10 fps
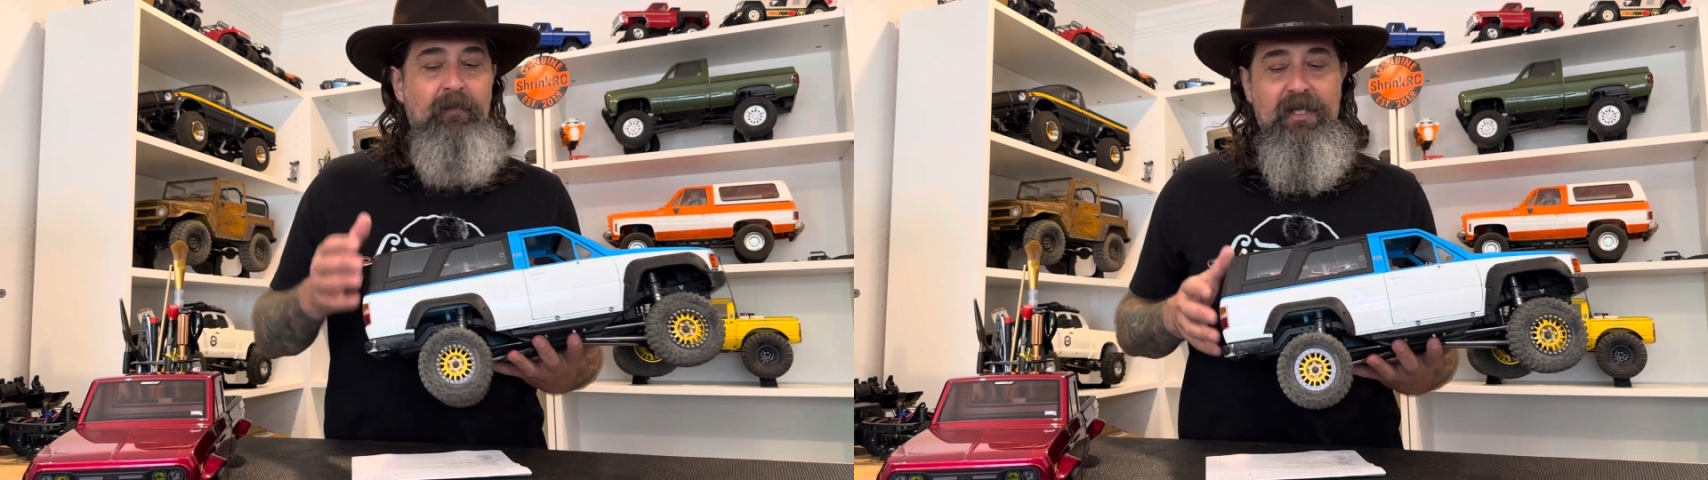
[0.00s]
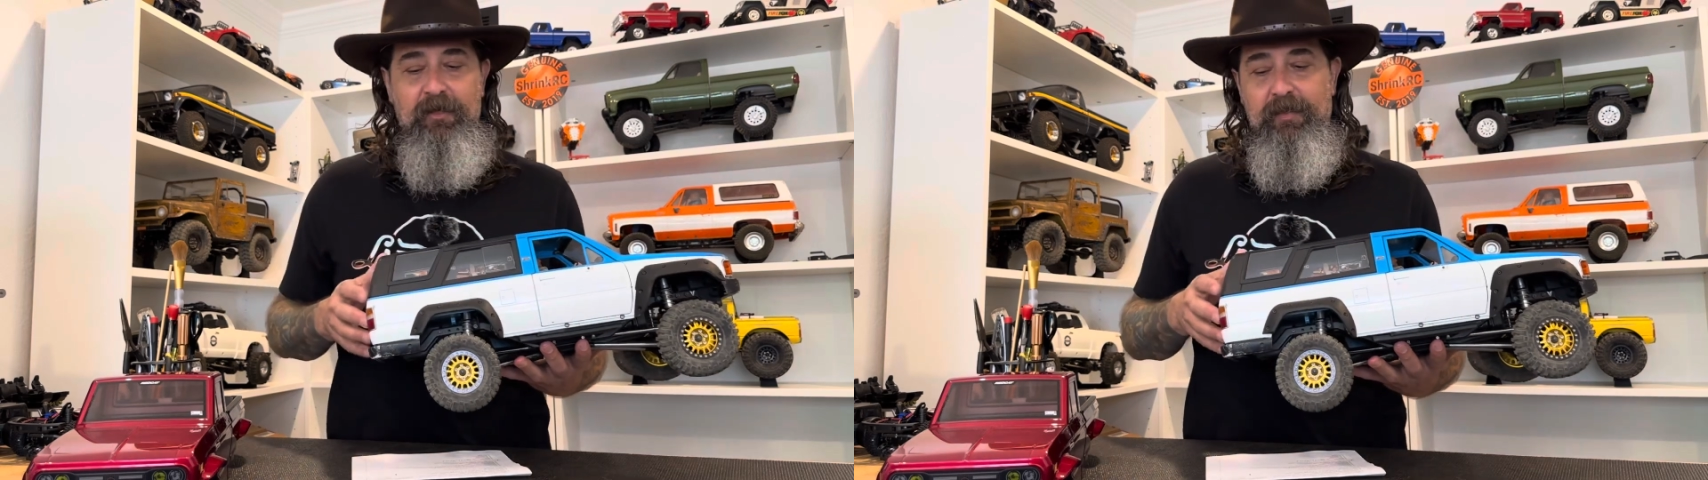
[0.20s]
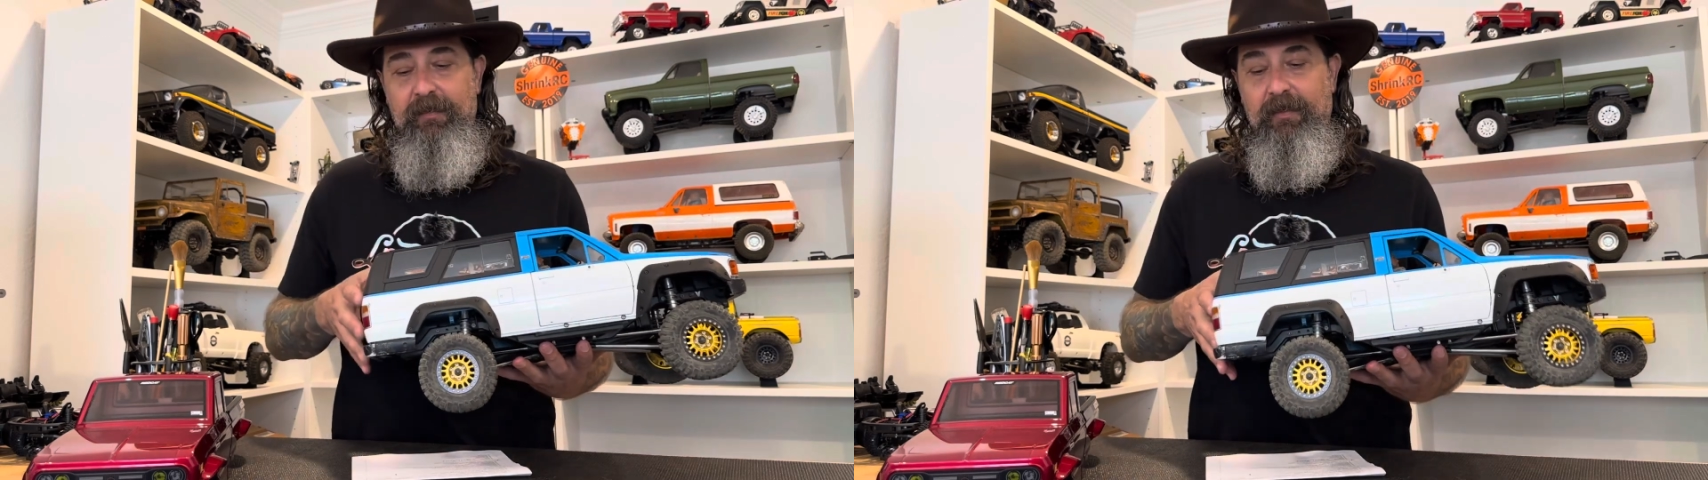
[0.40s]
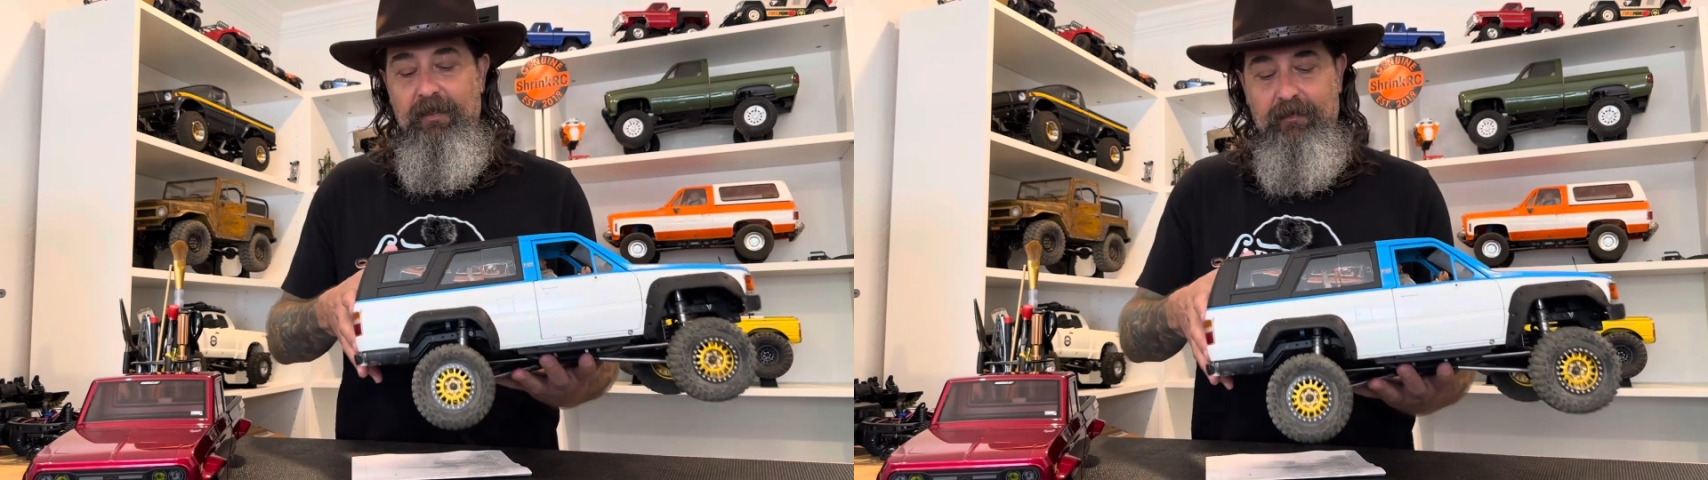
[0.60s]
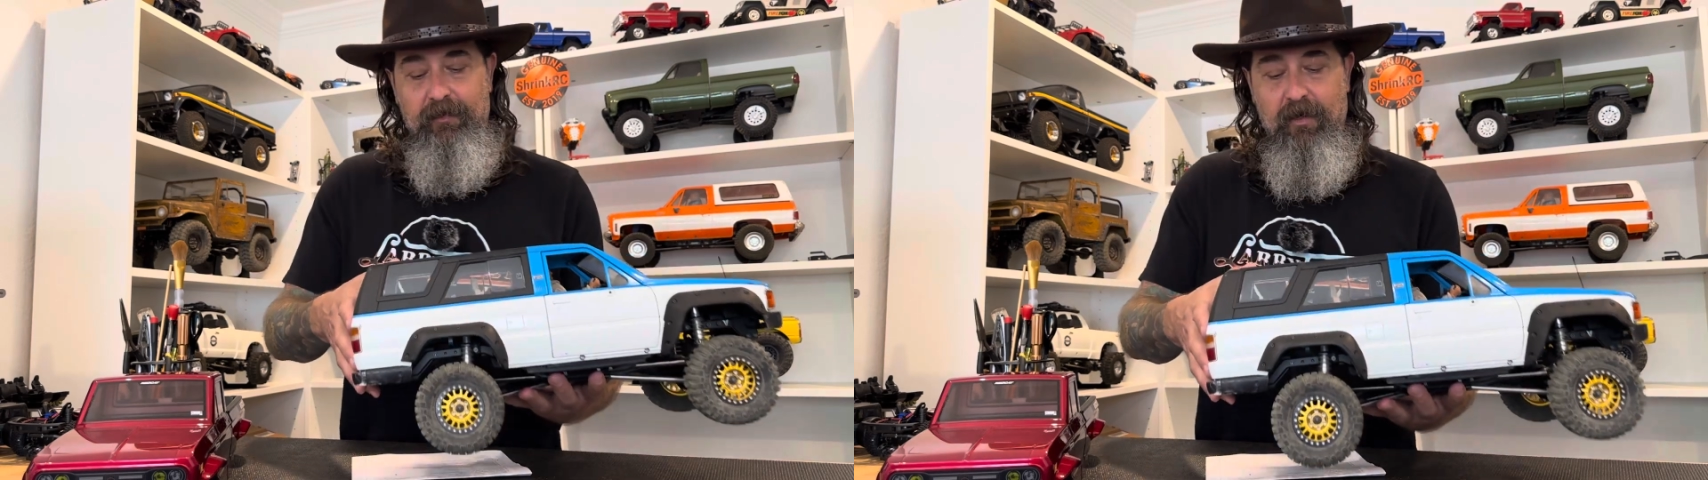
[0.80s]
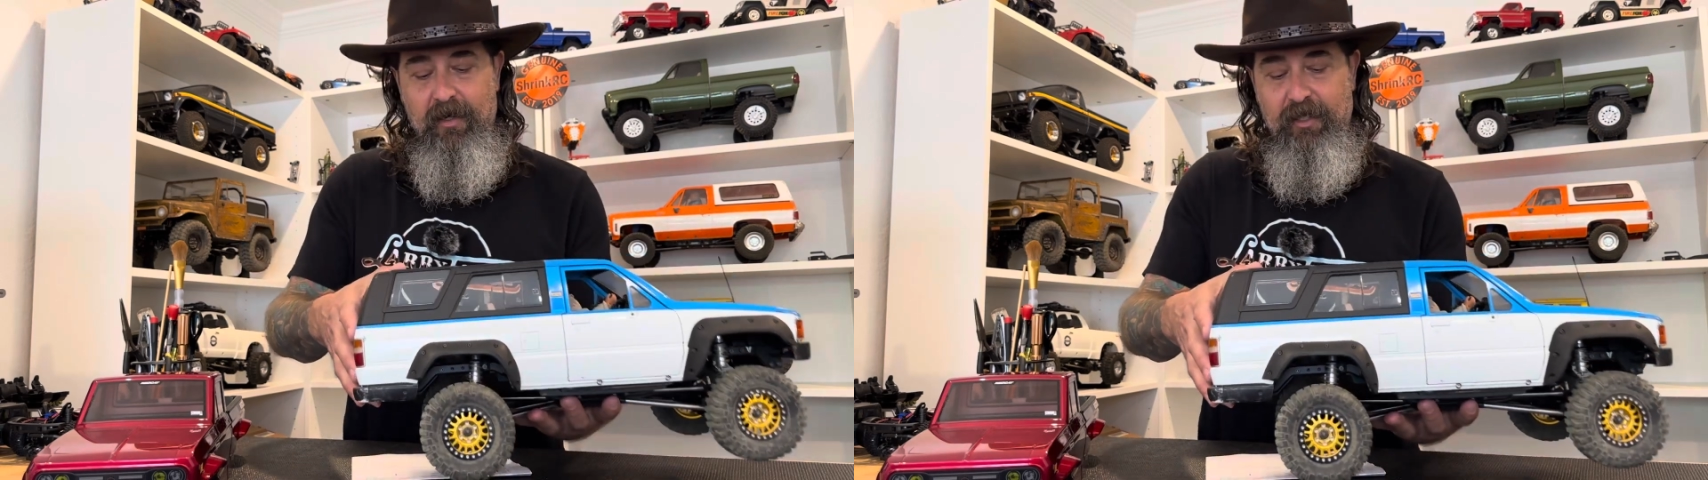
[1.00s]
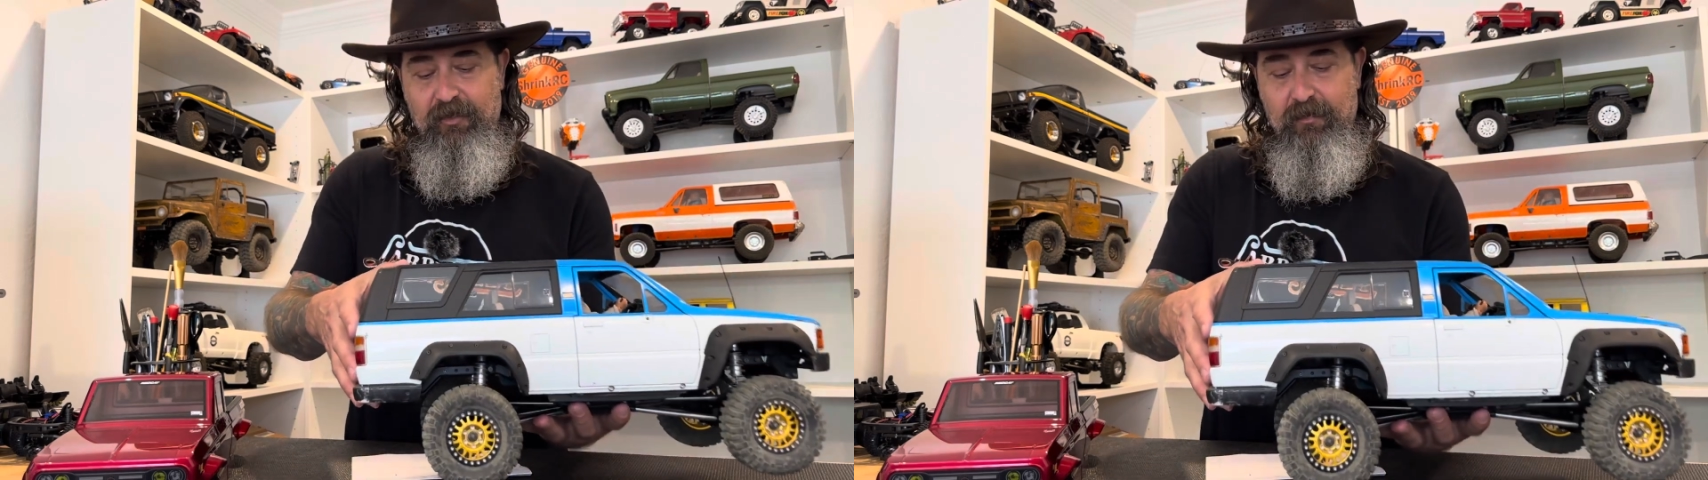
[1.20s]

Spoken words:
You know, people used to argue